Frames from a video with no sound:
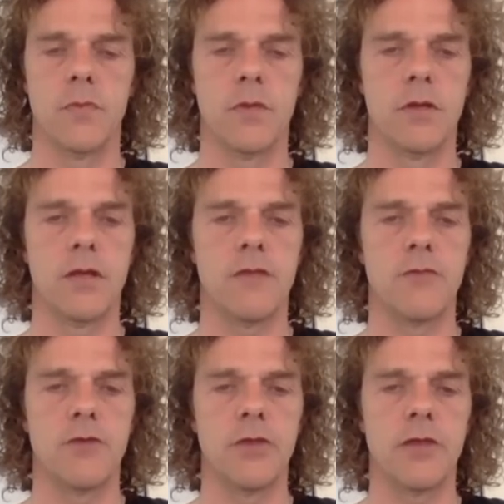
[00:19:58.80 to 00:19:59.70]
Let's
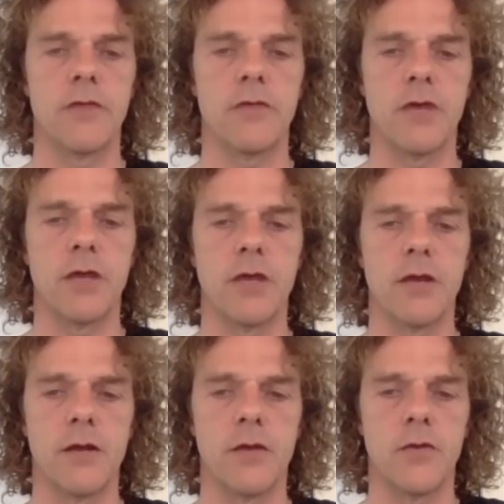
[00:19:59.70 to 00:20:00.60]
breathe in together
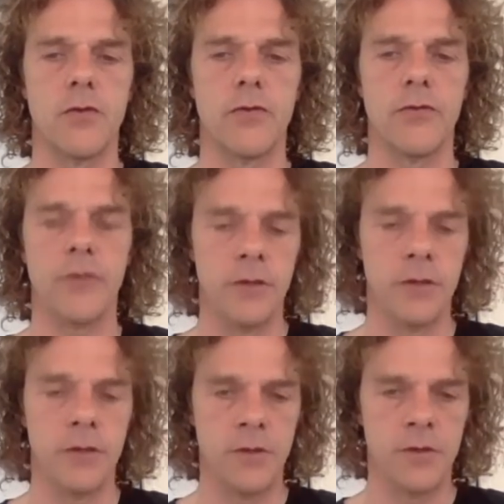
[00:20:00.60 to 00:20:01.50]
and hold
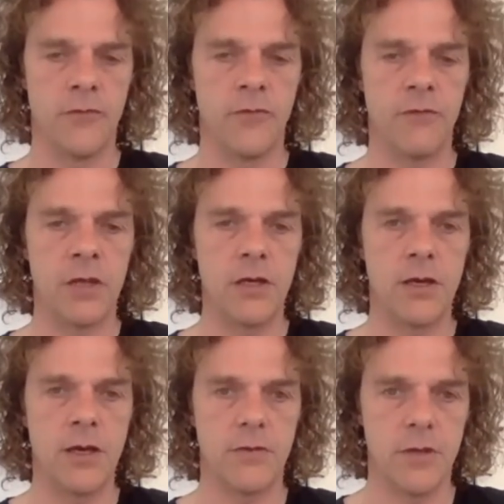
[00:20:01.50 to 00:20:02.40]
for 15
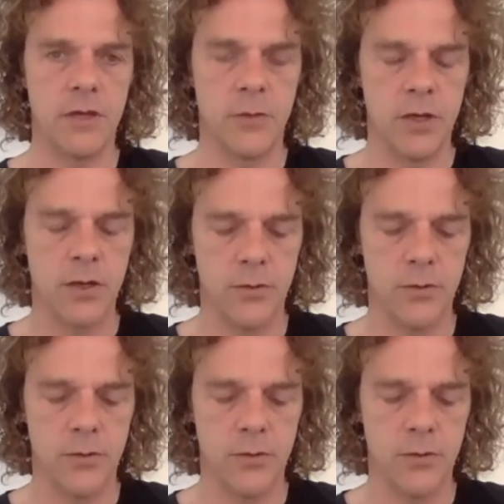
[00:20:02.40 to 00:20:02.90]
counts. Here we go.